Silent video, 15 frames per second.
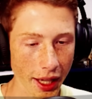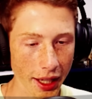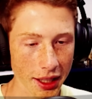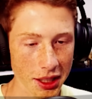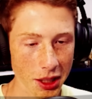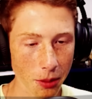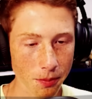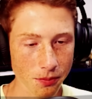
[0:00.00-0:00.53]
we
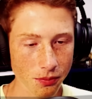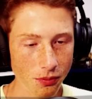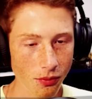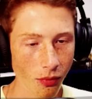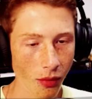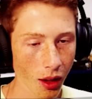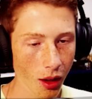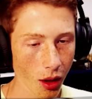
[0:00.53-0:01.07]
take, so.
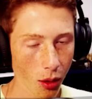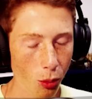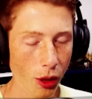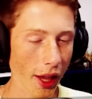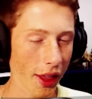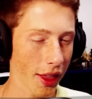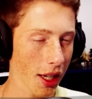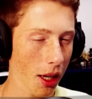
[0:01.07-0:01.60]

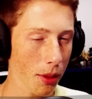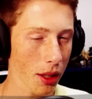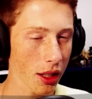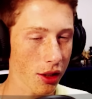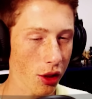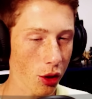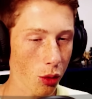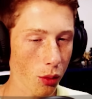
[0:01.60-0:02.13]
What I think I'm going
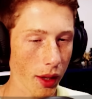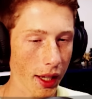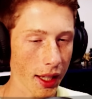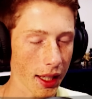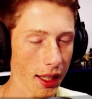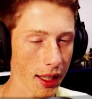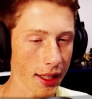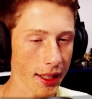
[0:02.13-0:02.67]
to do
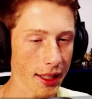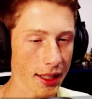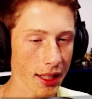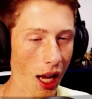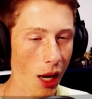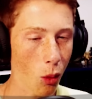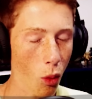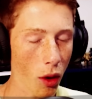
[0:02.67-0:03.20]

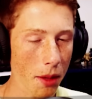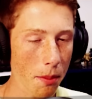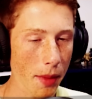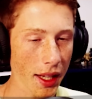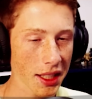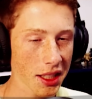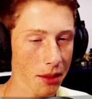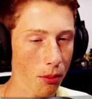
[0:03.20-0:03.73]
is I want to
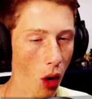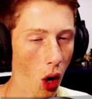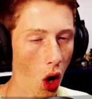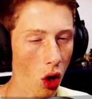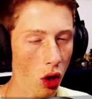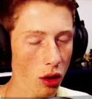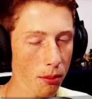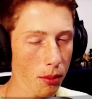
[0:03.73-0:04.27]
make some
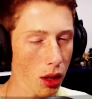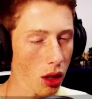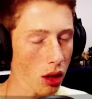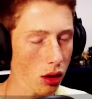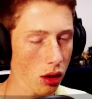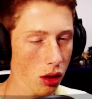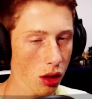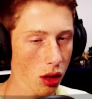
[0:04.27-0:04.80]

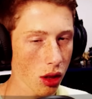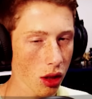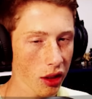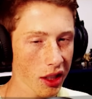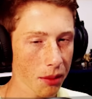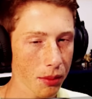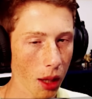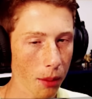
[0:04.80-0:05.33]
armor,
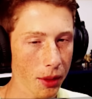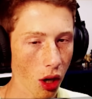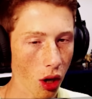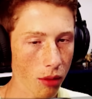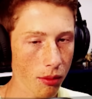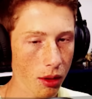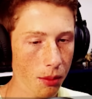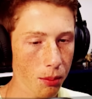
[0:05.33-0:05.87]
some diamond
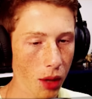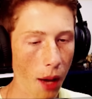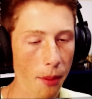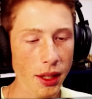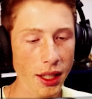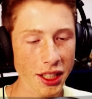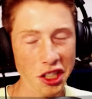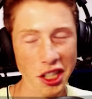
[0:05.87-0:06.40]
armor, but
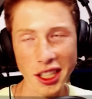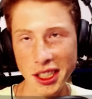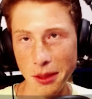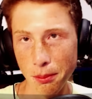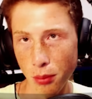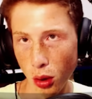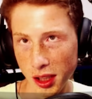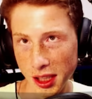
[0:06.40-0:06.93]
I'm going to enchant
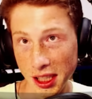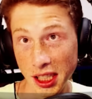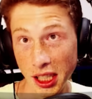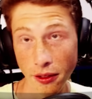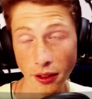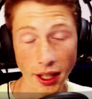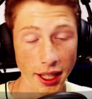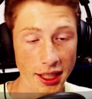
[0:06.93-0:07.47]
some books and
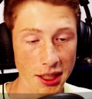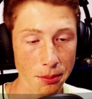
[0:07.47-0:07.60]
see if I